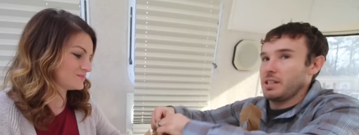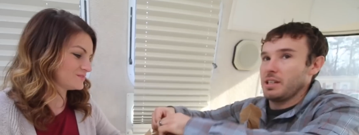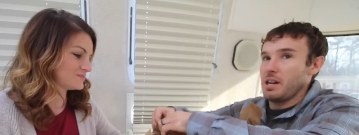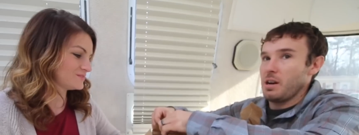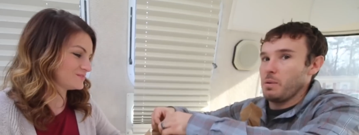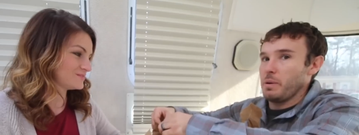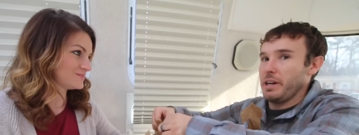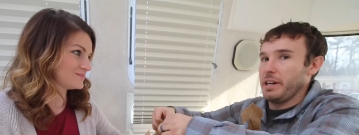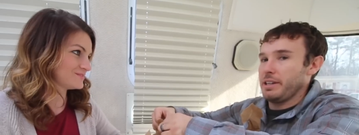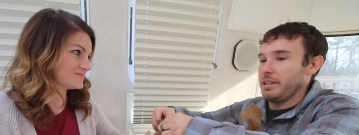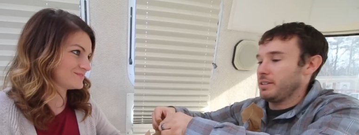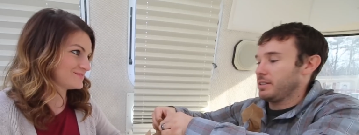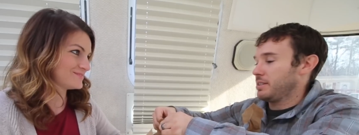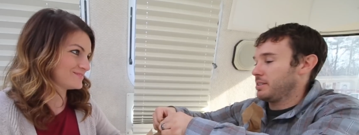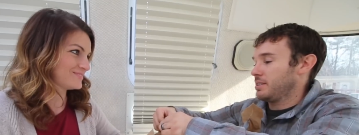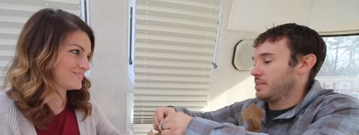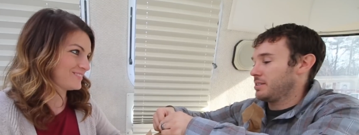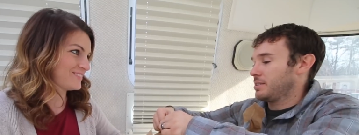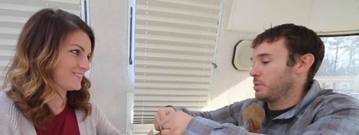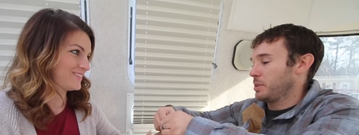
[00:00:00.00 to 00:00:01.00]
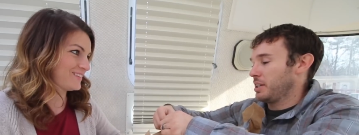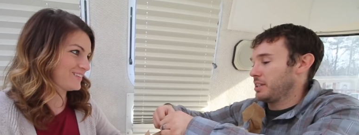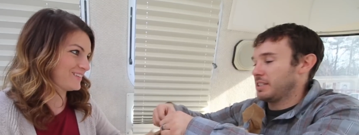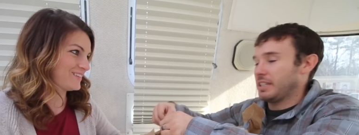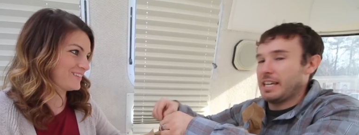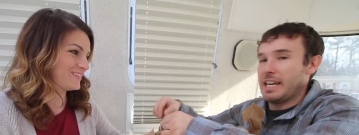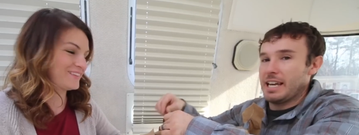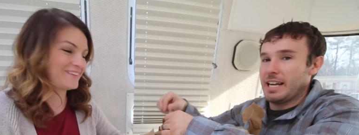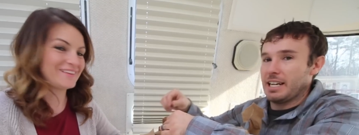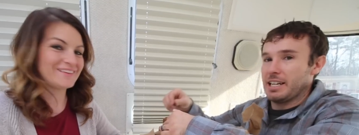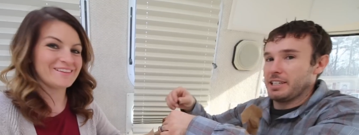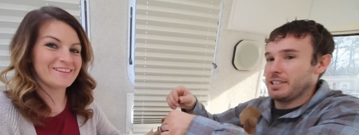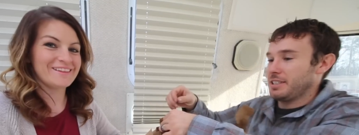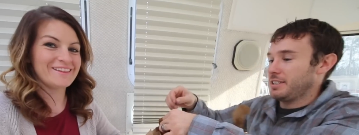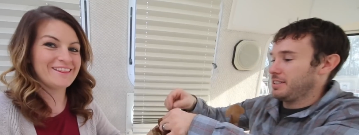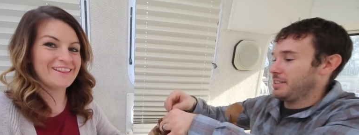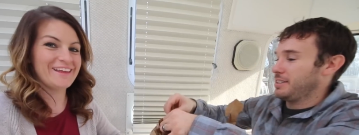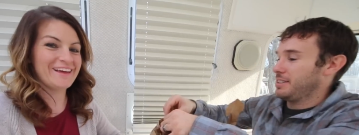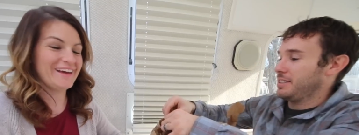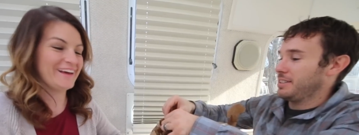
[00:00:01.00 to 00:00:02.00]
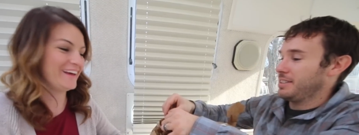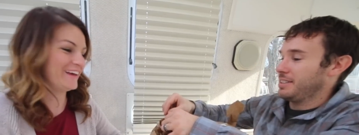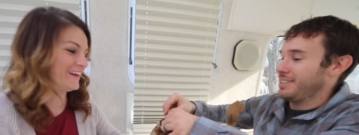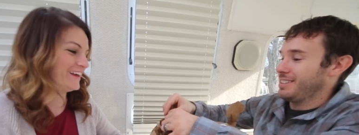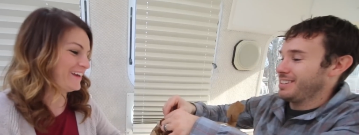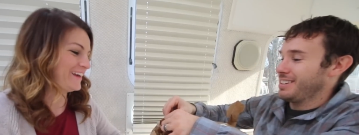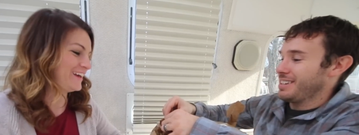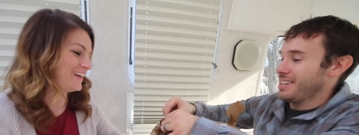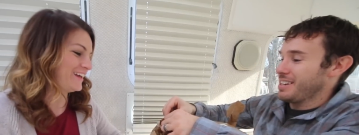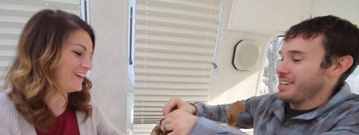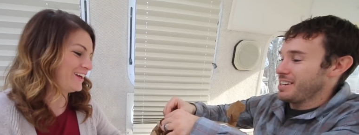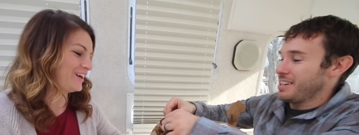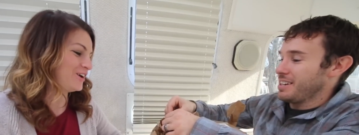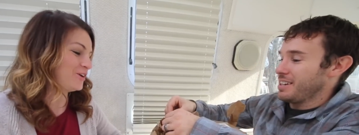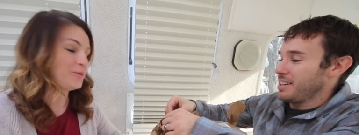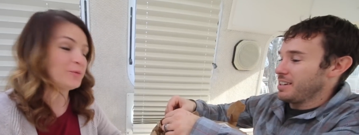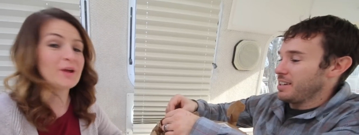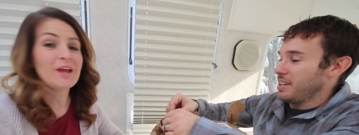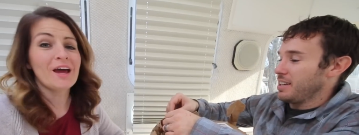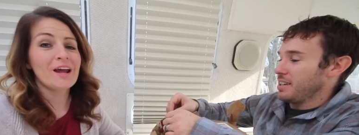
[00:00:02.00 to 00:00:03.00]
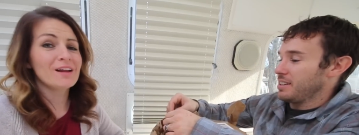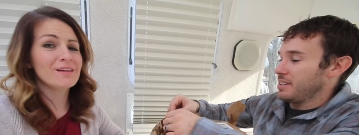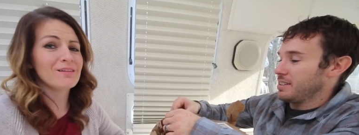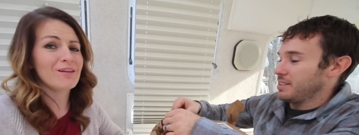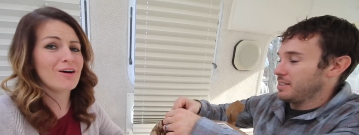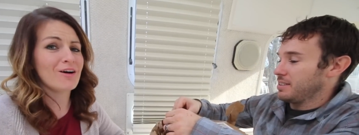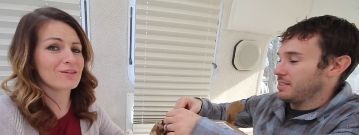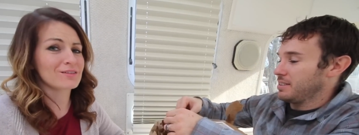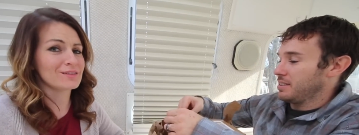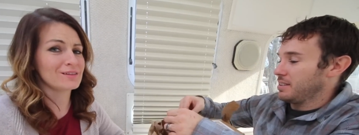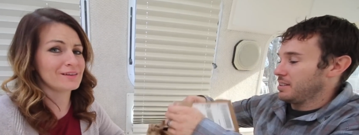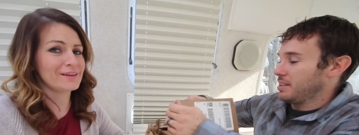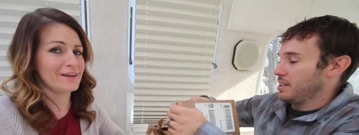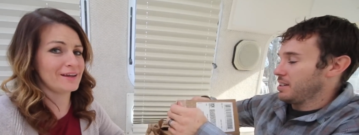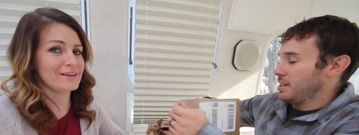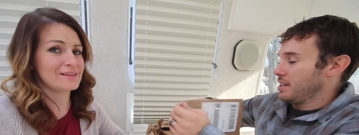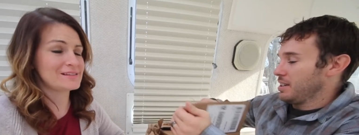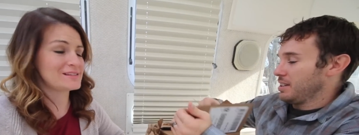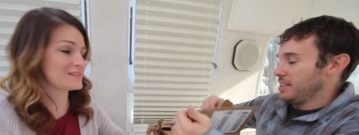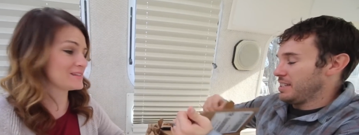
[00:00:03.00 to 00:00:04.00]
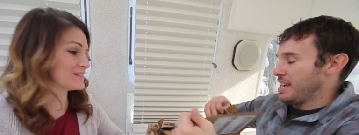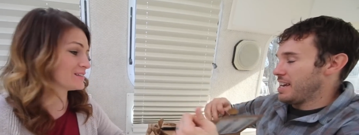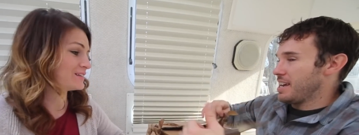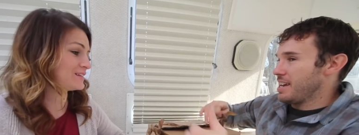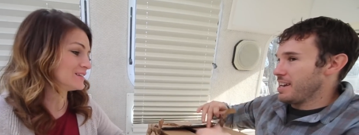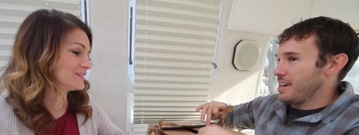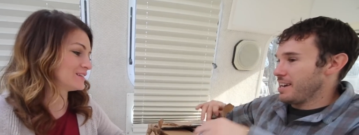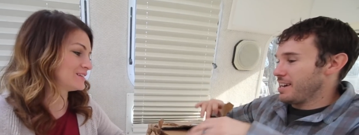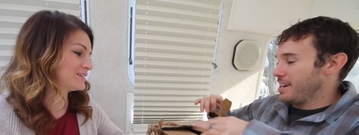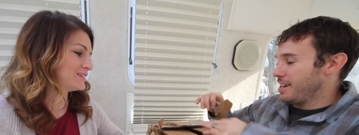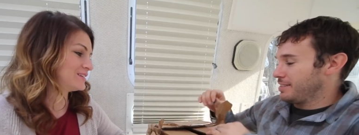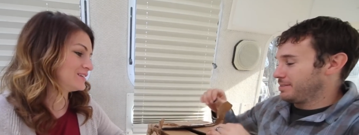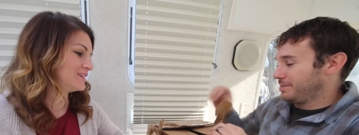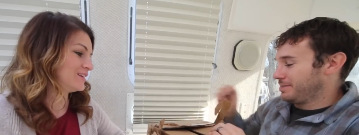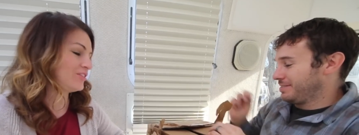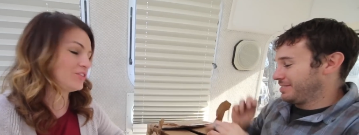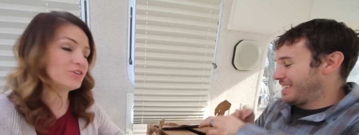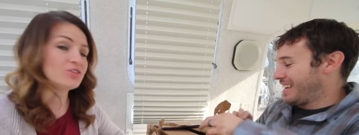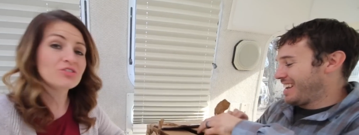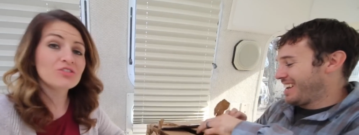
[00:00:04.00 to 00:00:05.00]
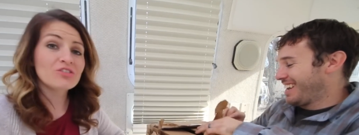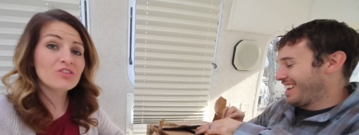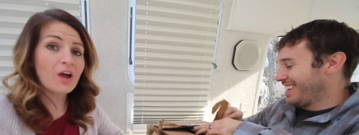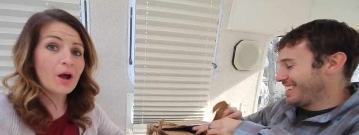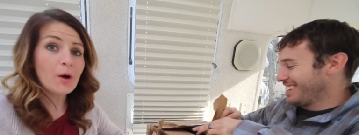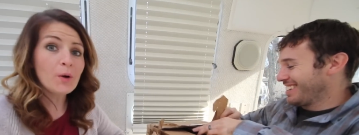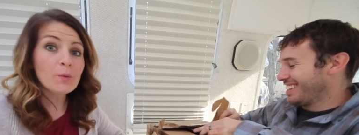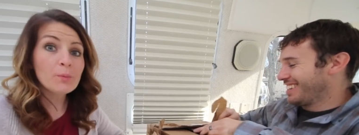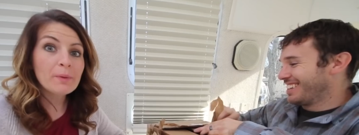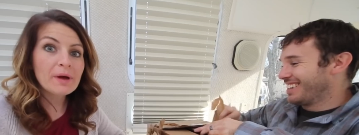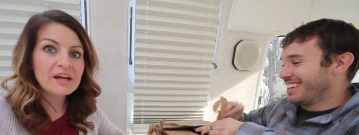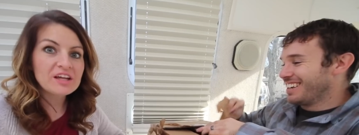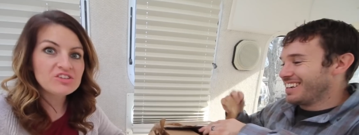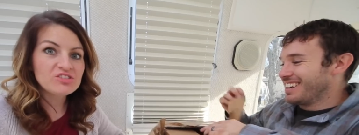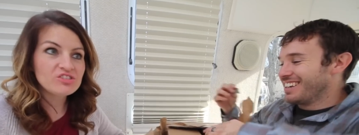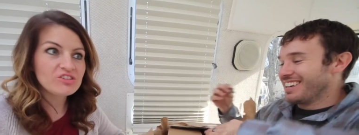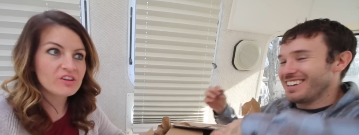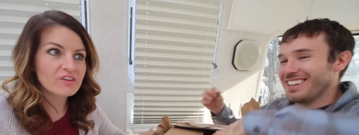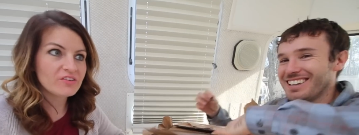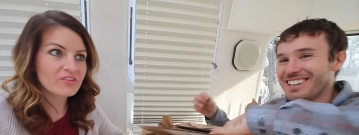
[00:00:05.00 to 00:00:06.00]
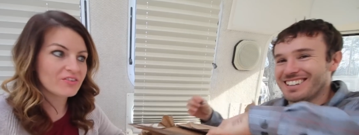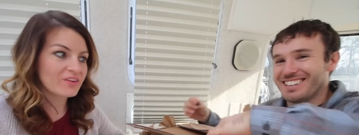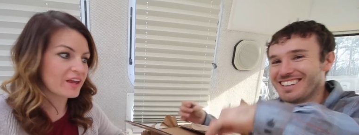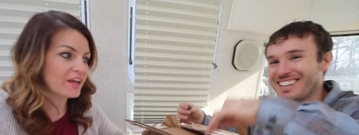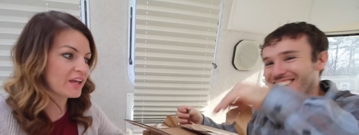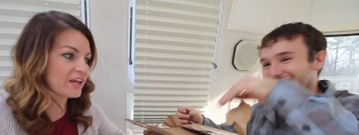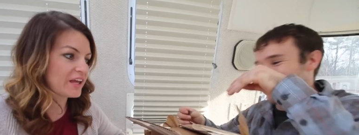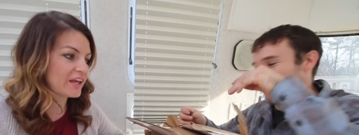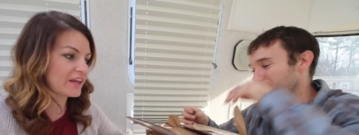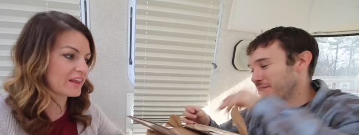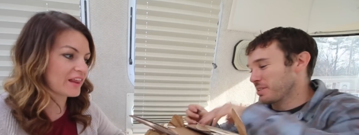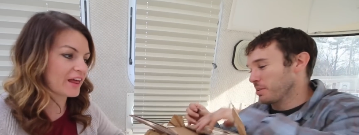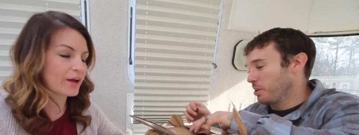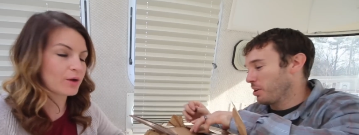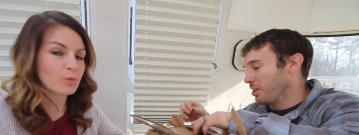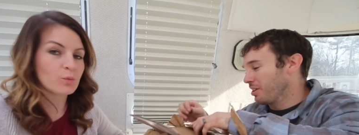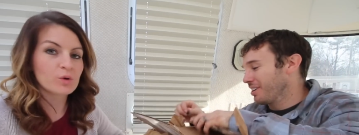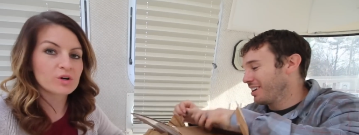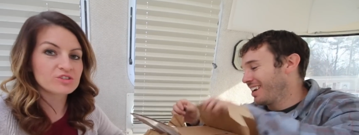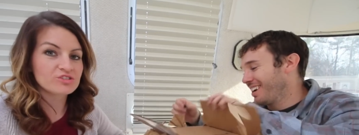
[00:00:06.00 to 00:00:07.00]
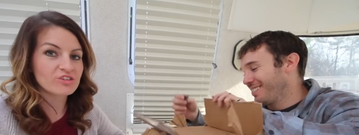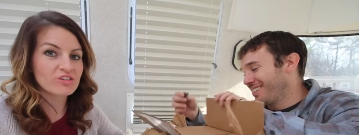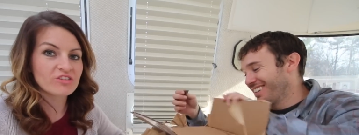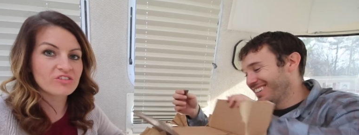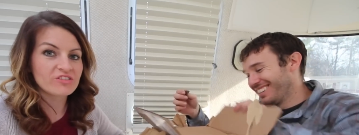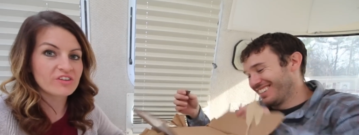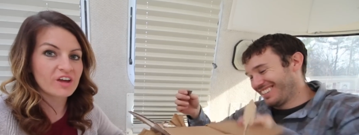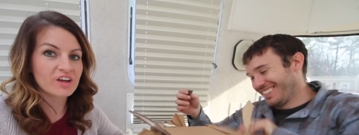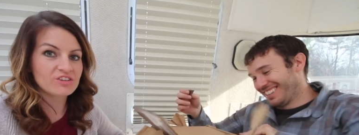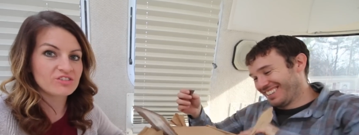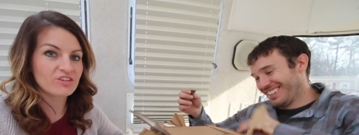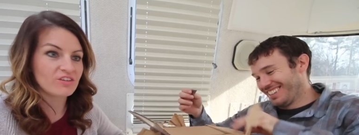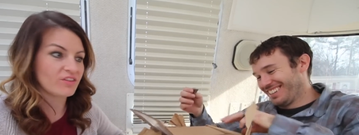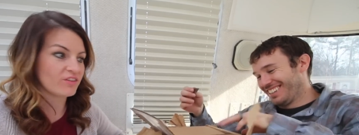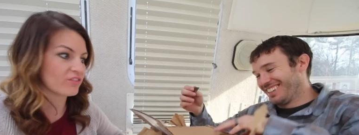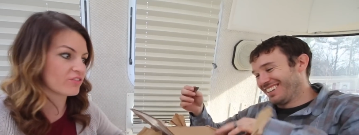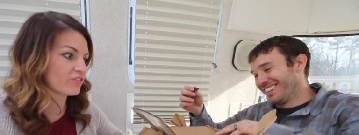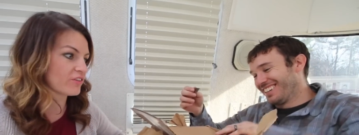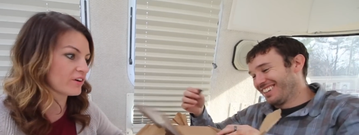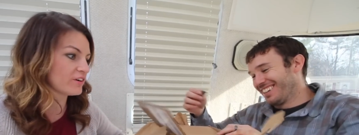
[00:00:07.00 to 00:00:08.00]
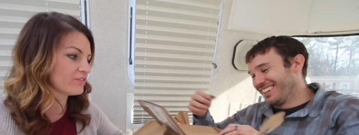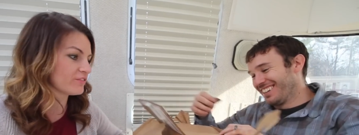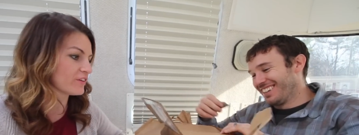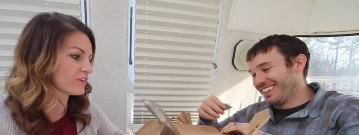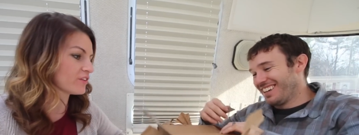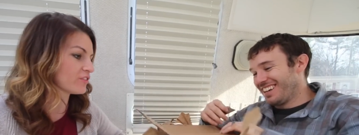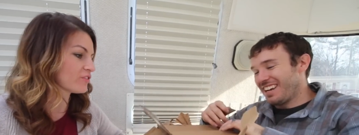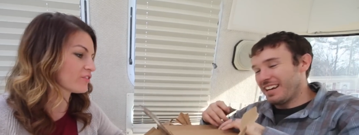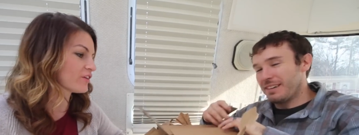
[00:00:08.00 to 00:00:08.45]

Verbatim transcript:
Speaker 1: Cannot wait until we get into Canada.
Speaker 2: We got a long list.
Speaker 1: Yeah.
Speaker 2: There's so much to see. It's so hard. We're just touching the surface.